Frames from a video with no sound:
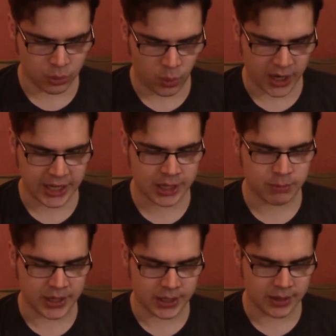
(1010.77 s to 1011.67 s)
when he
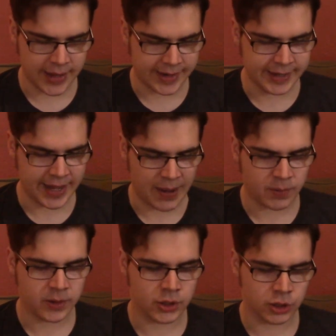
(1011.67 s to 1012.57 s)
admitted that he came to
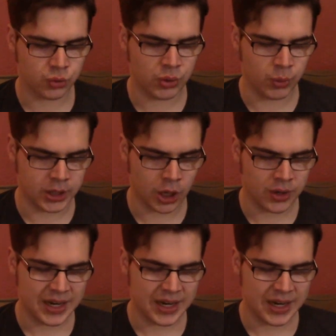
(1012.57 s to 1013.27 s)
the nursery window